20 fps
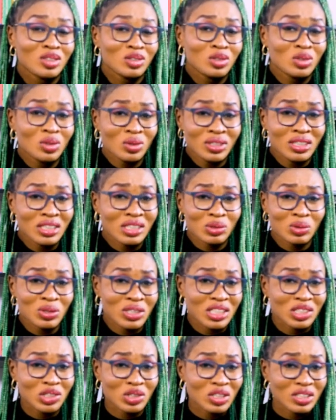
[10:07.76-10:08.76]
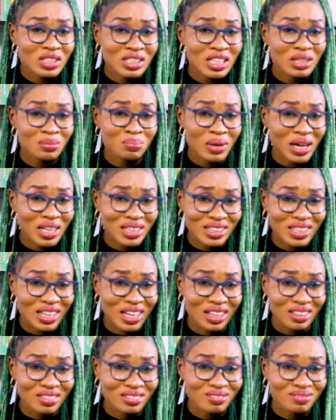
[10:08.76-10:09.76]
do this with a trusted
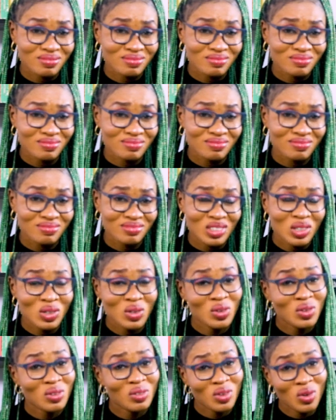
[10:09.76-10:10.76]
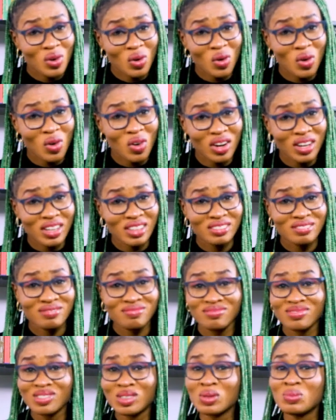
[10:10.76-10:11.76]
partner, or
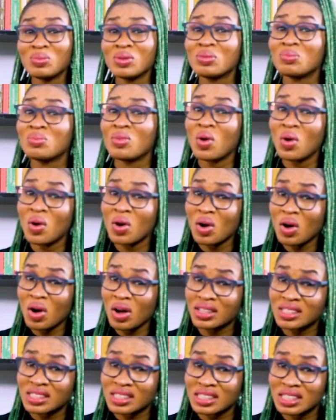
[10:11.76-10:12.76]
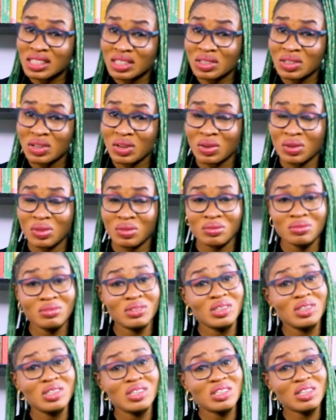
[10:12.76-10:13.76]
to be more secure,
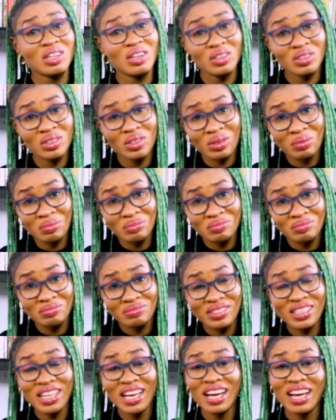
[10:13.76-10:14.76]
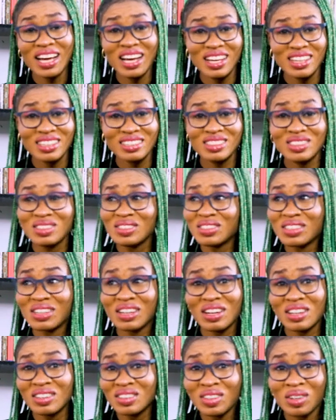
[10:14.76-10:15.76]
use a condom. Yeah, use a
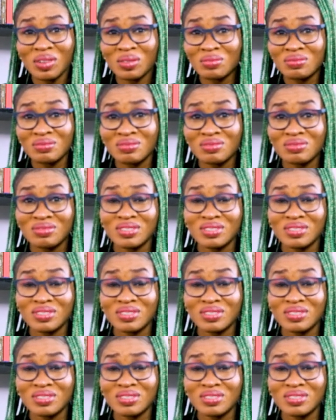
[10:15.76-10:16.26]
condom.